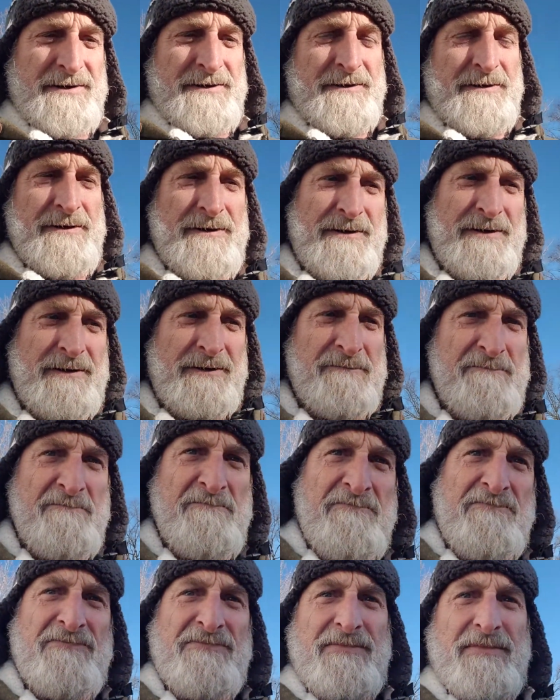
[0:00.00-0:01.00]
I can
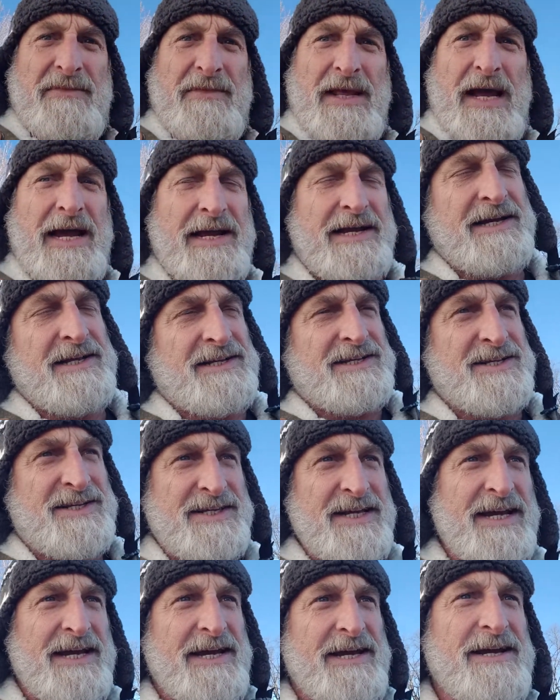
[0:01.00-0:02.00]
see why they
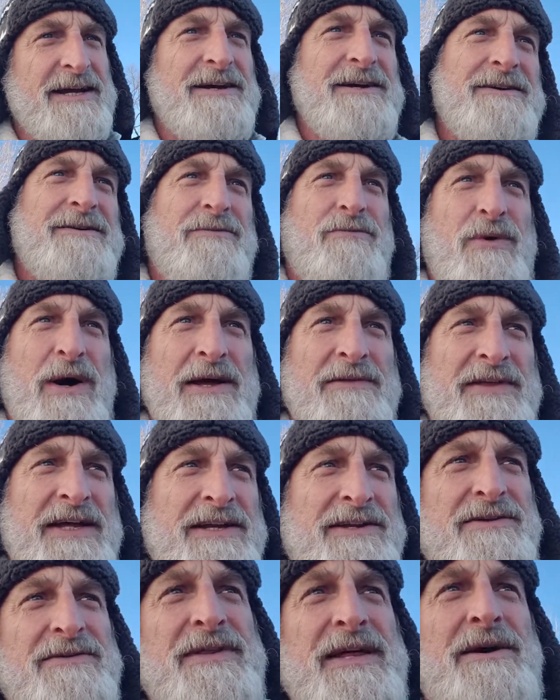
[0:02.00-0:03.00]
do that within the
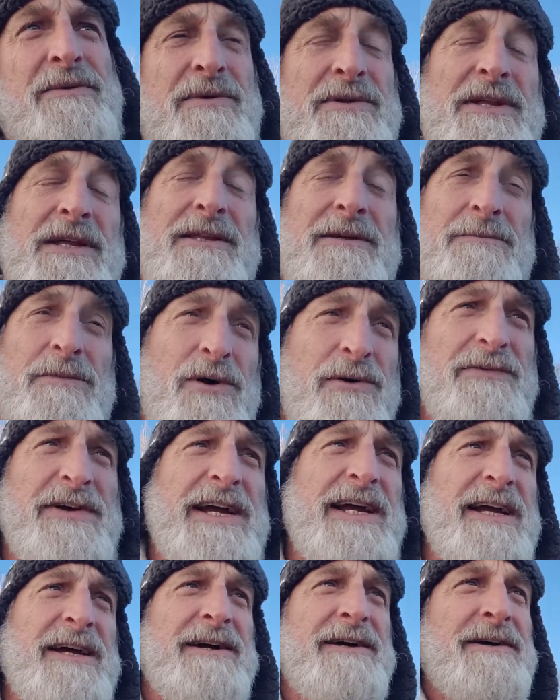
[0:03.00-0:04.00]
movie,
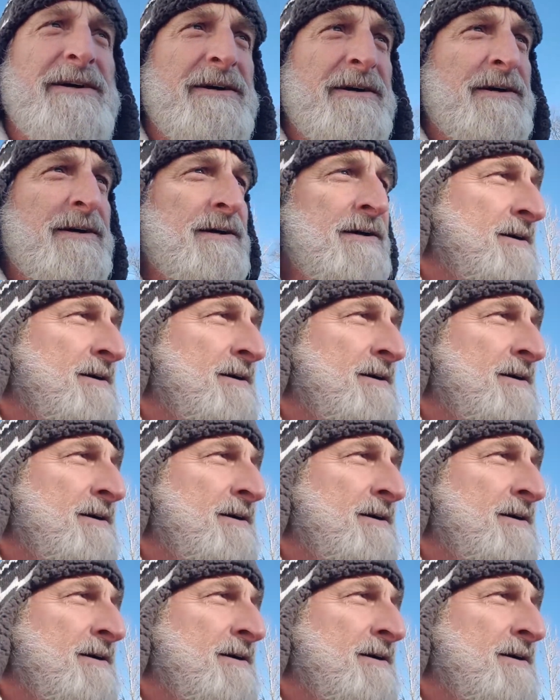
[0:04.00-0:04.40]
because then they'd